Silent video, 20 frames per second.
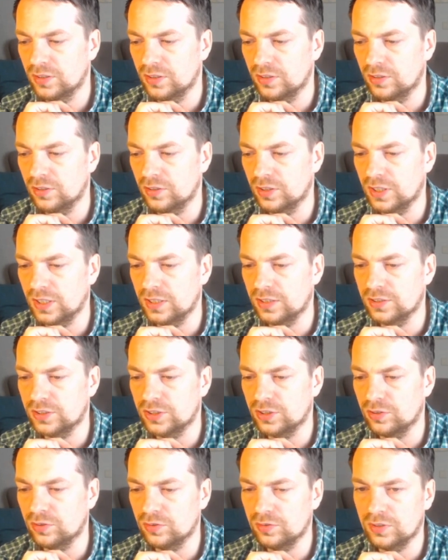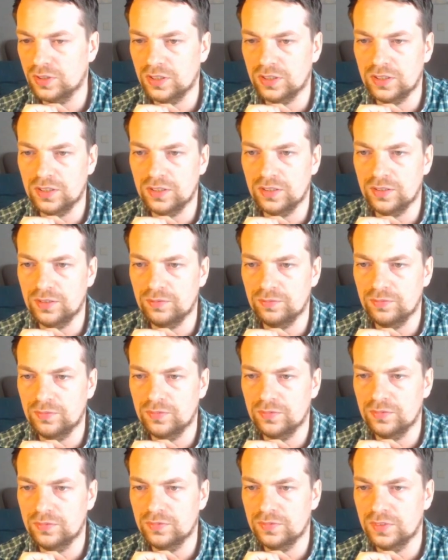Okay, so
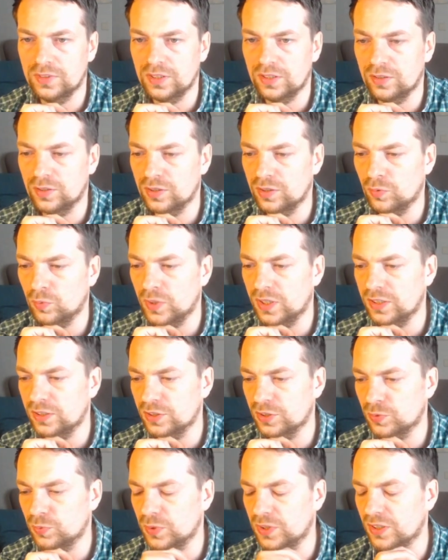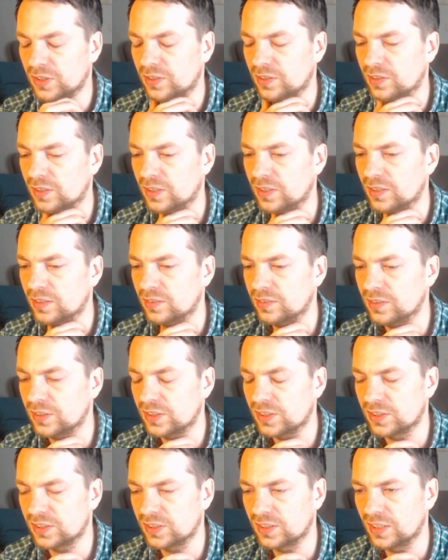the white is winning, and
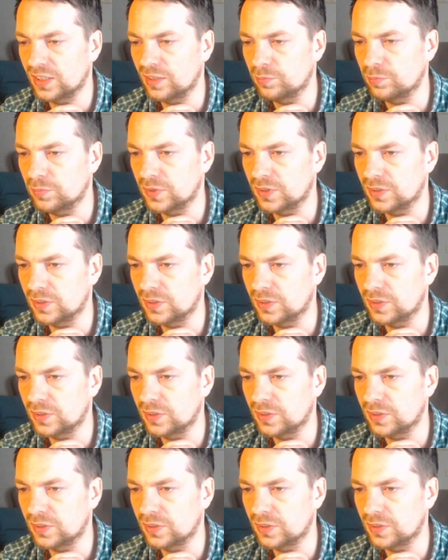this is game